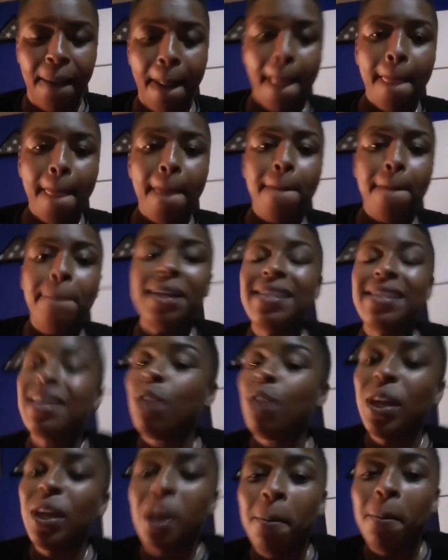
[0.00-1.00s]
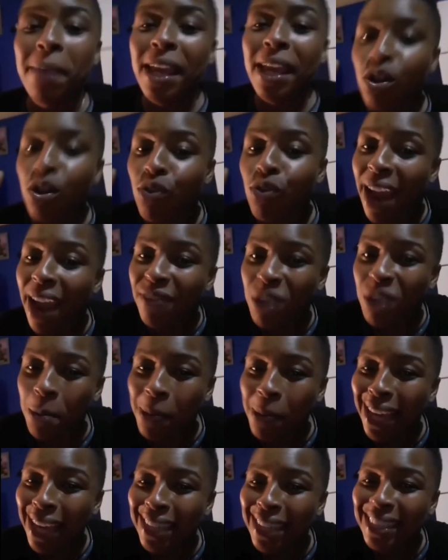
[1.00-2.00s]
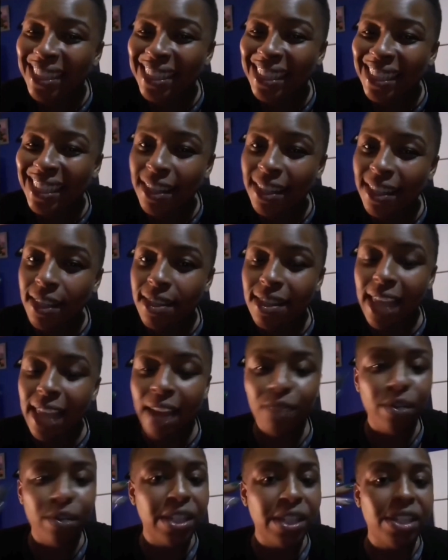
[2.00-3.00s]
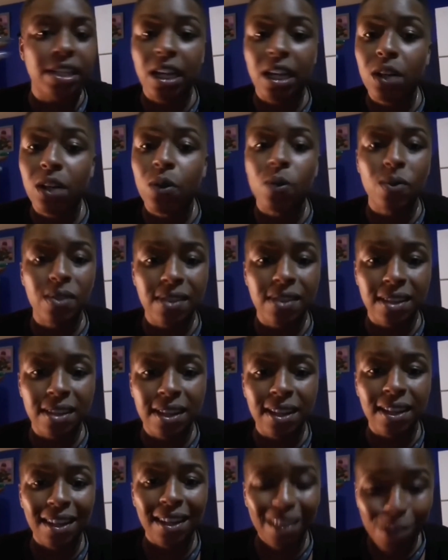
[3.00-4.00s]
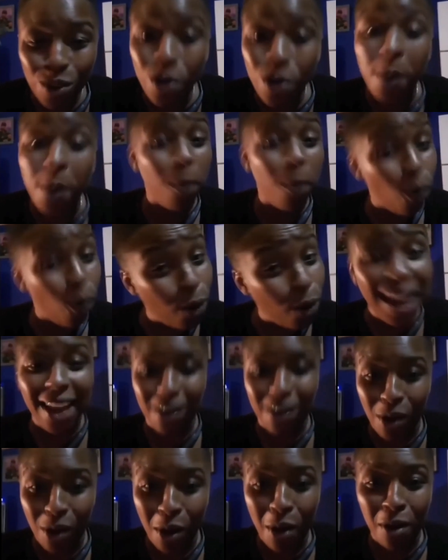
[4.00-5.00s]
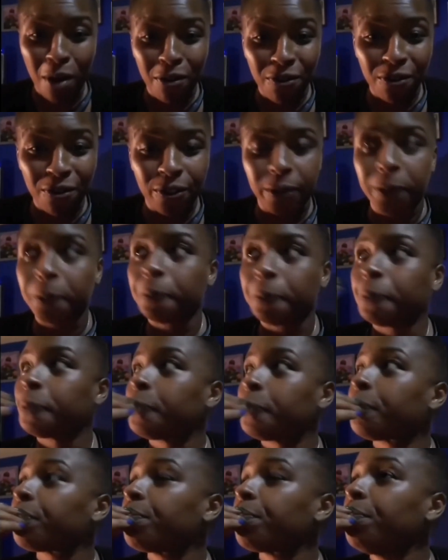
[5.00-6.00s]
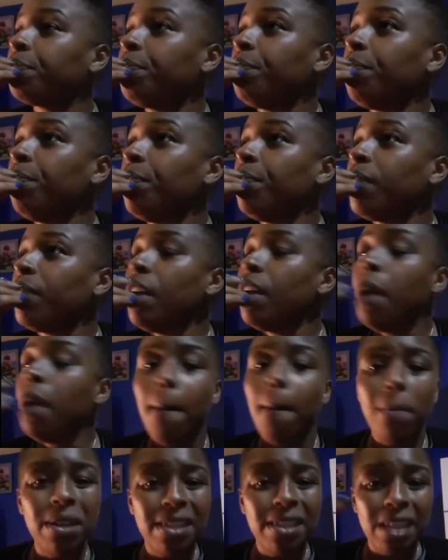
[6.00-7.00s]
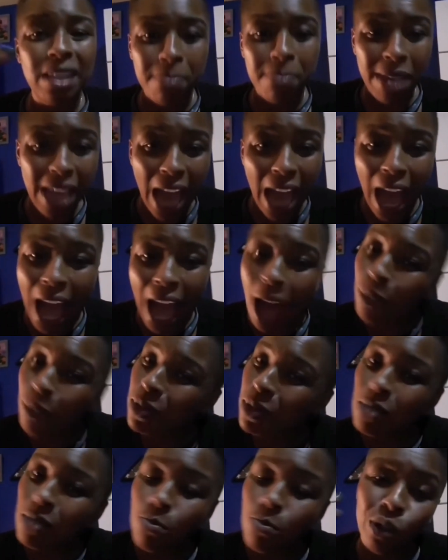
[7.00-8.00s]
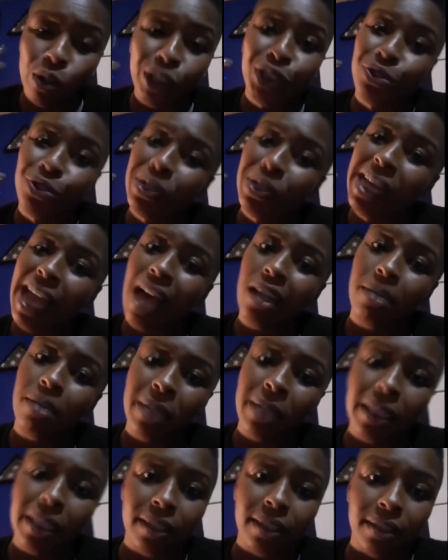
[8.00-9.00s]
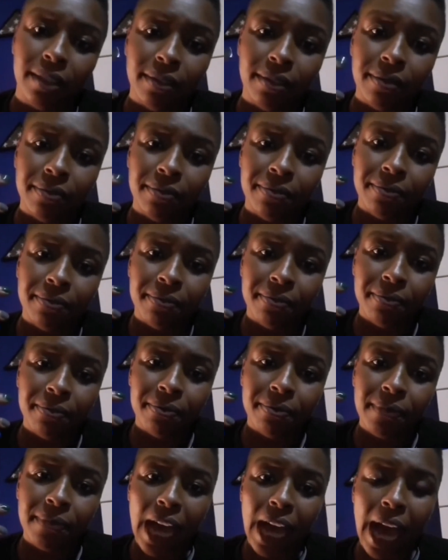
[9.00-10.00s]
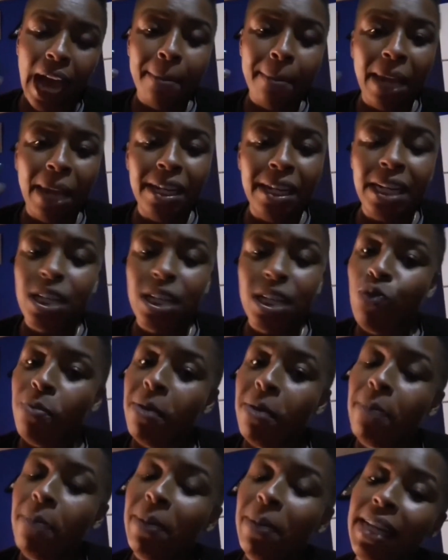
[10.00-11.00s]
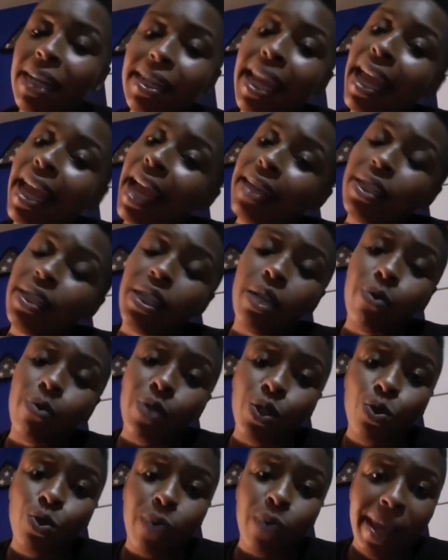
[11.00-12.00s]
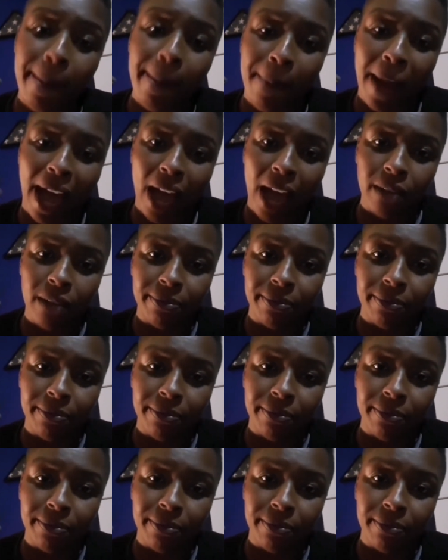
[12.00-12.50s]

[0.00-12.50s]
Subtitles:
But see, when you're being crafted by a genius like Richard Nichols, you can pull that off. But see, me, I was the more street element. I made niggas remember that they actually was doing hip-hop.